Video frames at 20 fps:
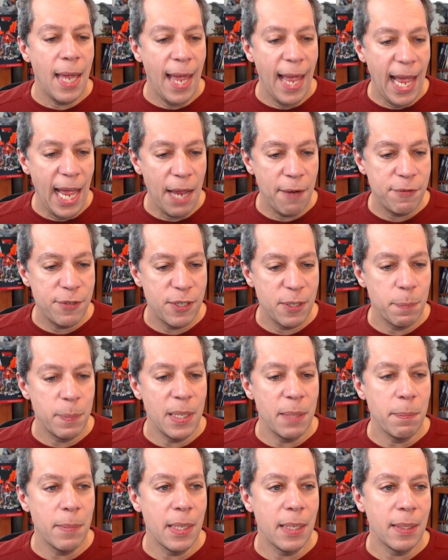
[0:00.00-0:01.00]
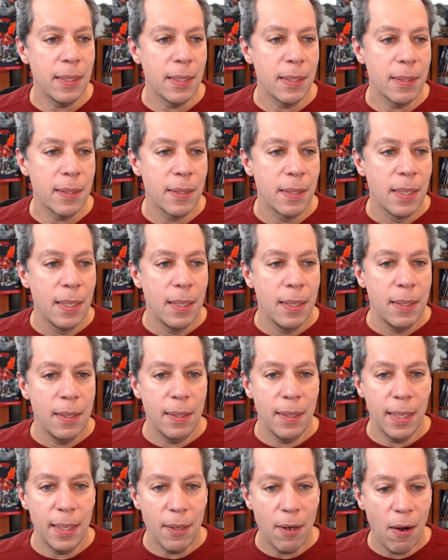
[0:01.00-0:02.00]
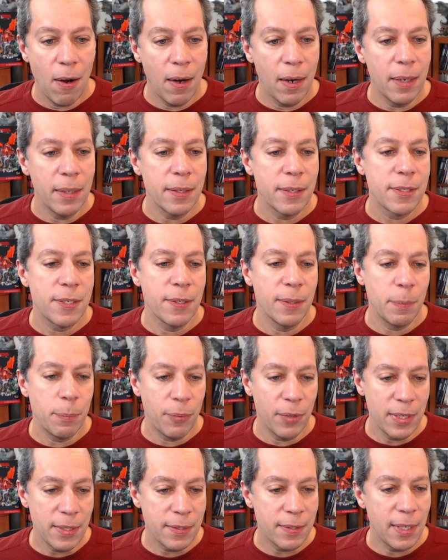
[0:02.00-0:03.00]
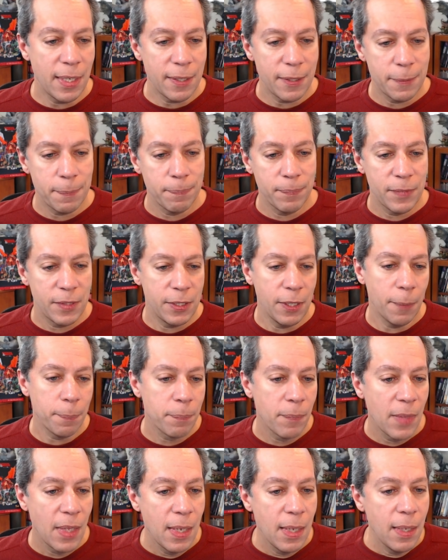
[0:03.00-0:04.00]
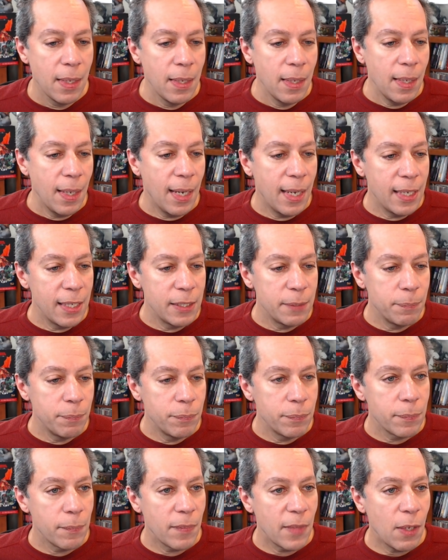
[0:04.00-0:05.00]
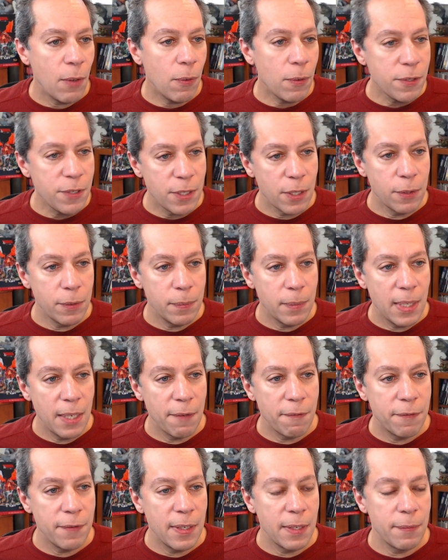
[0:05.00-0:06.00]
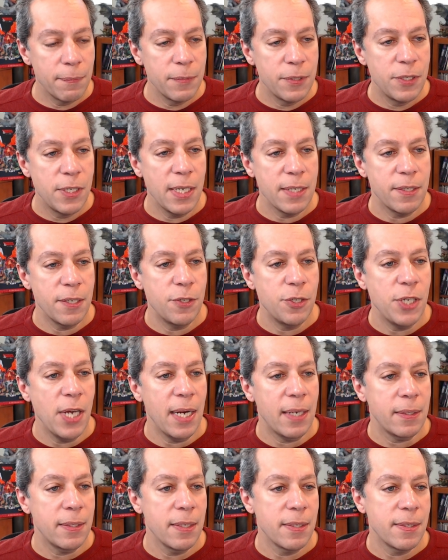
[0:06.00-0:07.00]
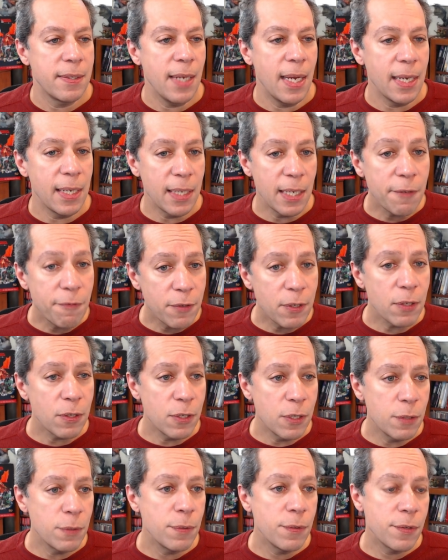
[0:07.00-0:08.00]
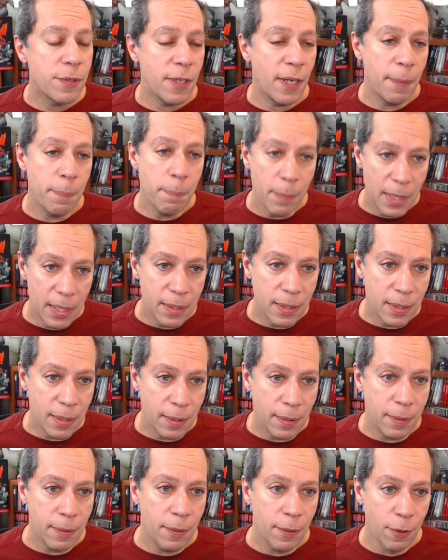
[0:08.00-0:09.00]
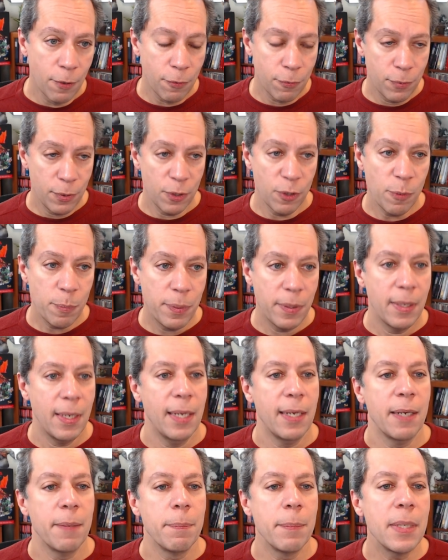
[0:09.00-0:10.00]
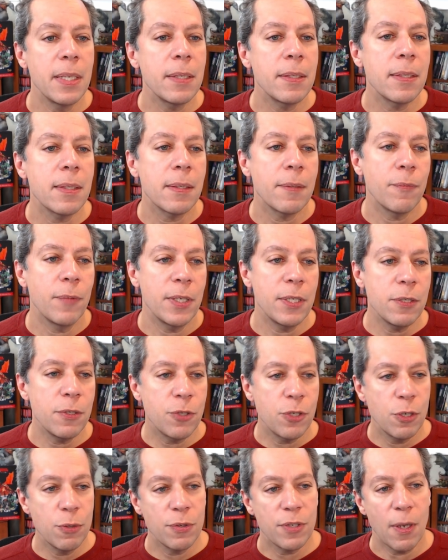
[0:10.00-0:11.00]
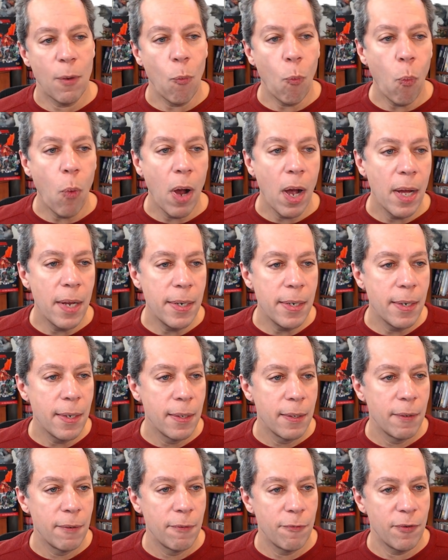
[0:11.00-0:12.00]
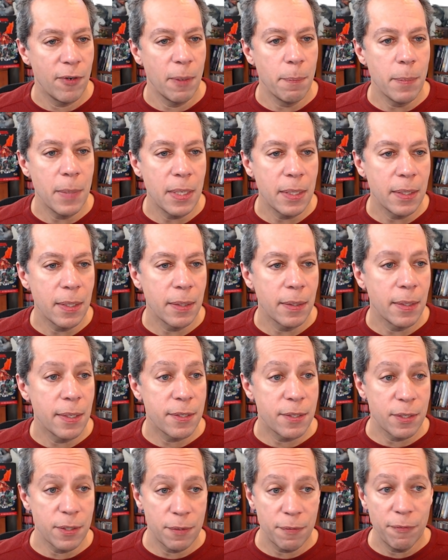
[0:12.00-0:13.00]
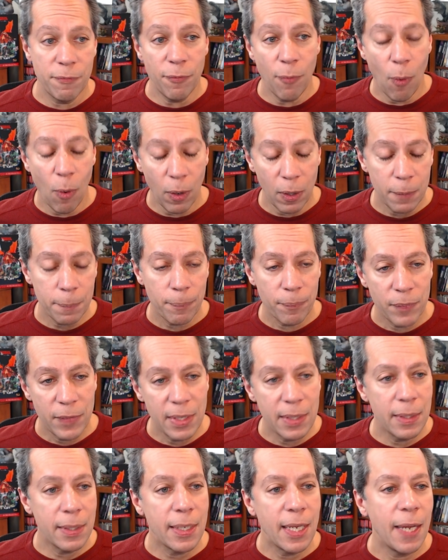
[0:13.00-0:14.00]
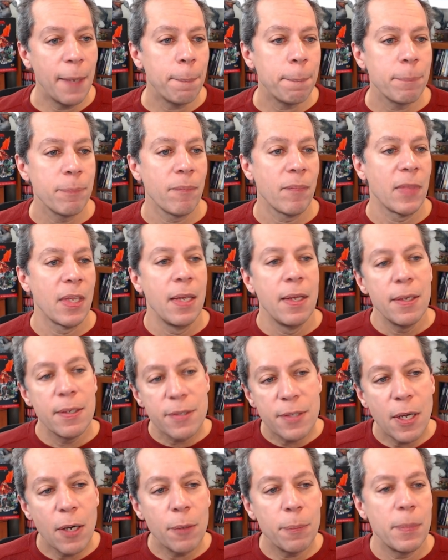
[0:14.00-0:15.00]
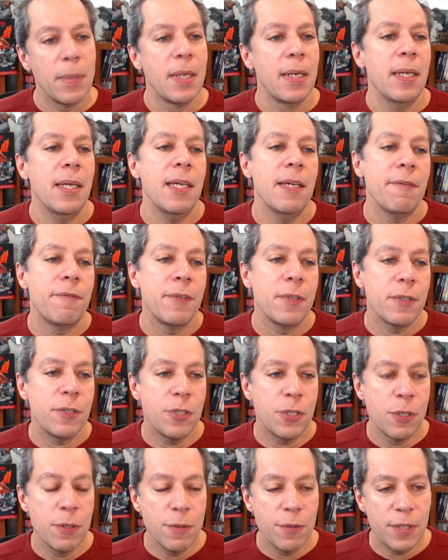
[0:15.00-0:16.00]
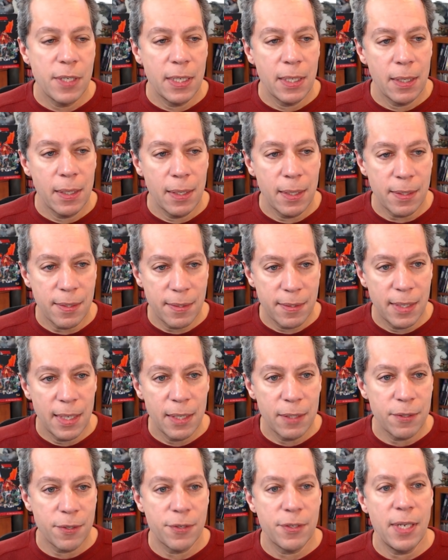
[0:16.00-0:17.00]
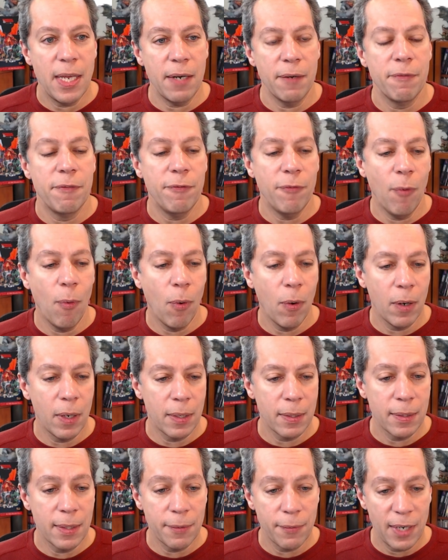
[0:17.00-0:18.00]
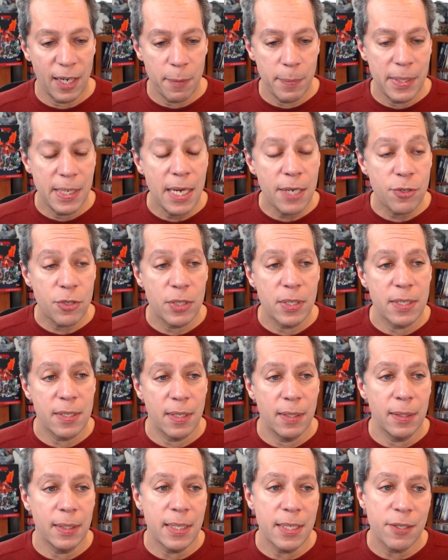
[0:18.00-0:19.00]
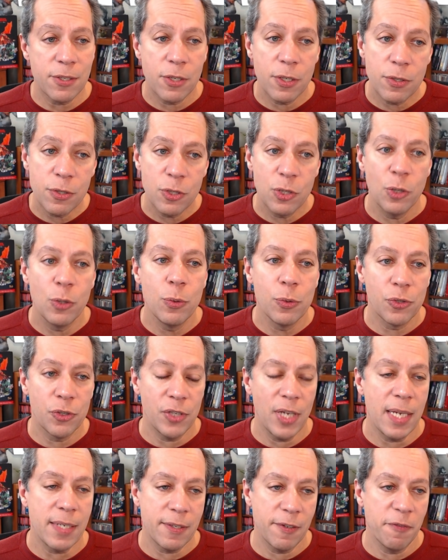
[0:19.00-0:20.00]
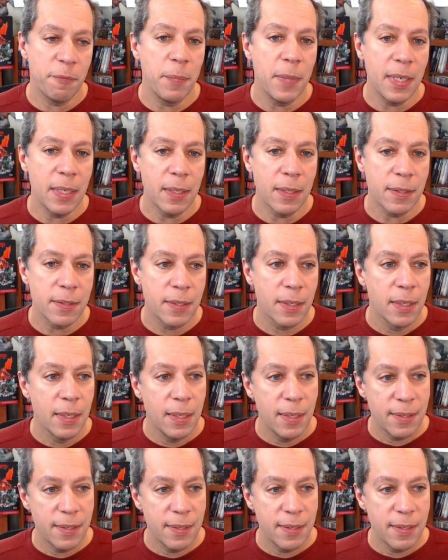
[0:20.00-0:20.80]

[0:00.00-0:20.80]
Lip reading: Half should be minion. They aren't, so it prints this. So also, if it does a check to say, if you use a minion group, and a minion, when you choose a 1 for a minion, this is 4 in the game. So if you're choosing a single set of 4, the recommendation is at least 2 sets of minions.